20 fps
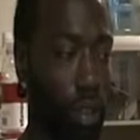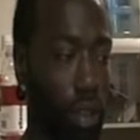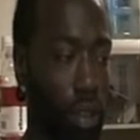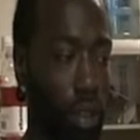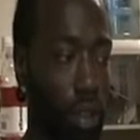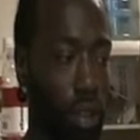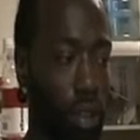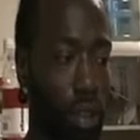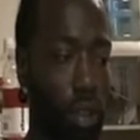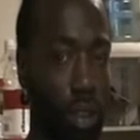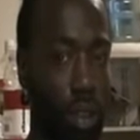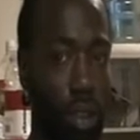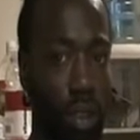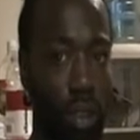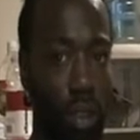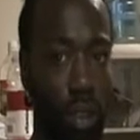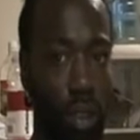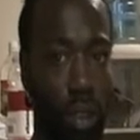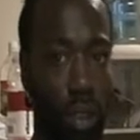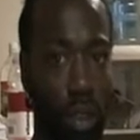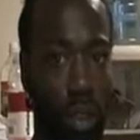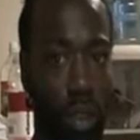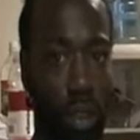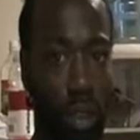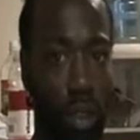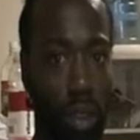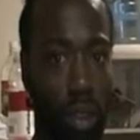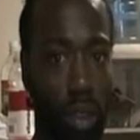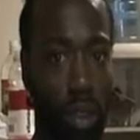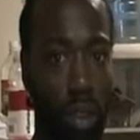
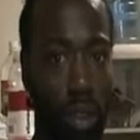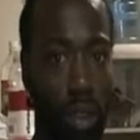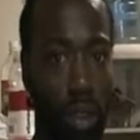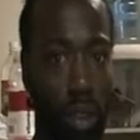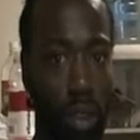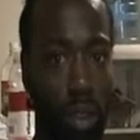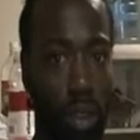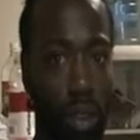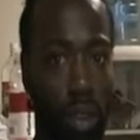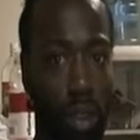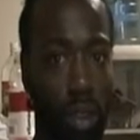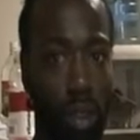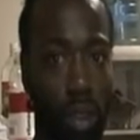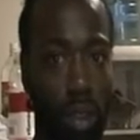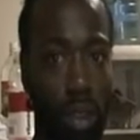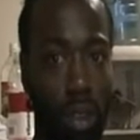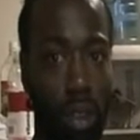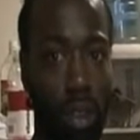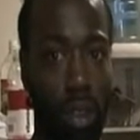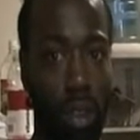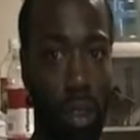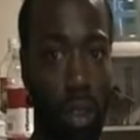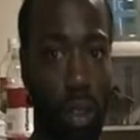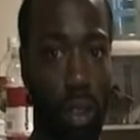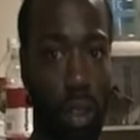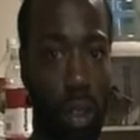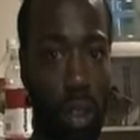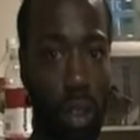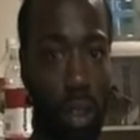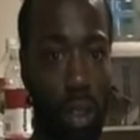
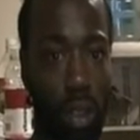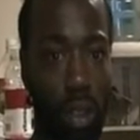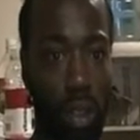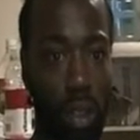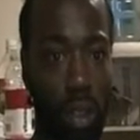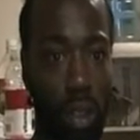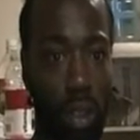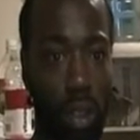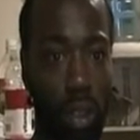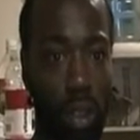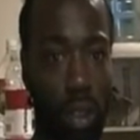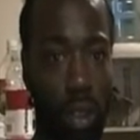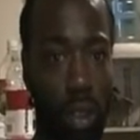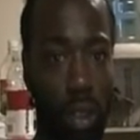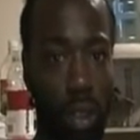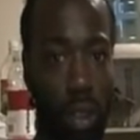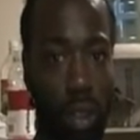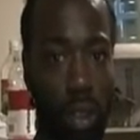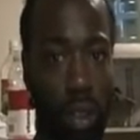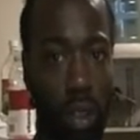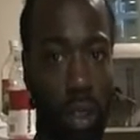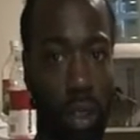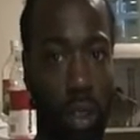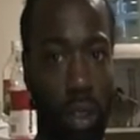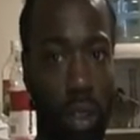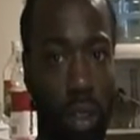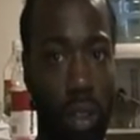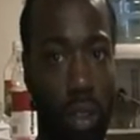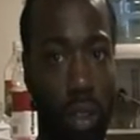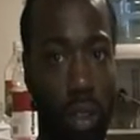
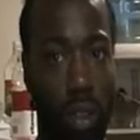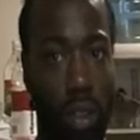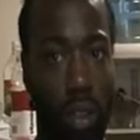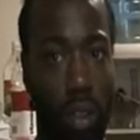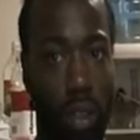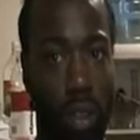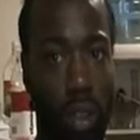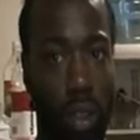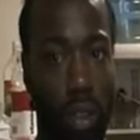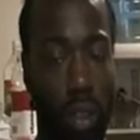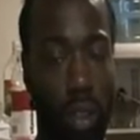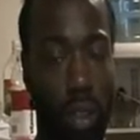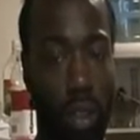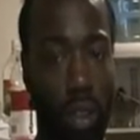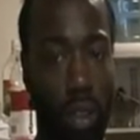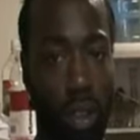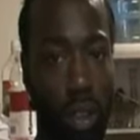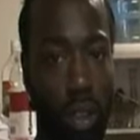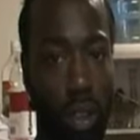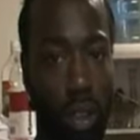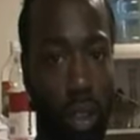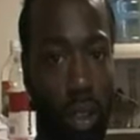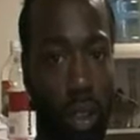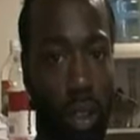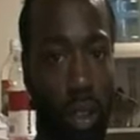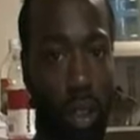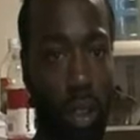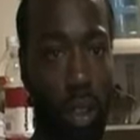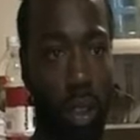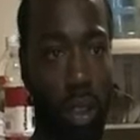
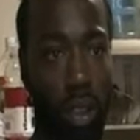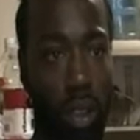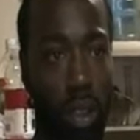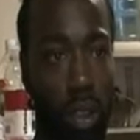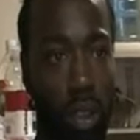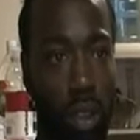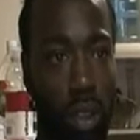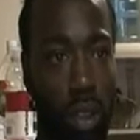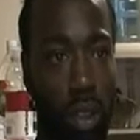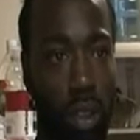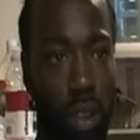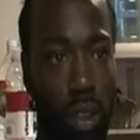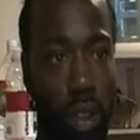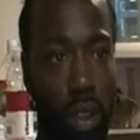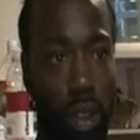(silent)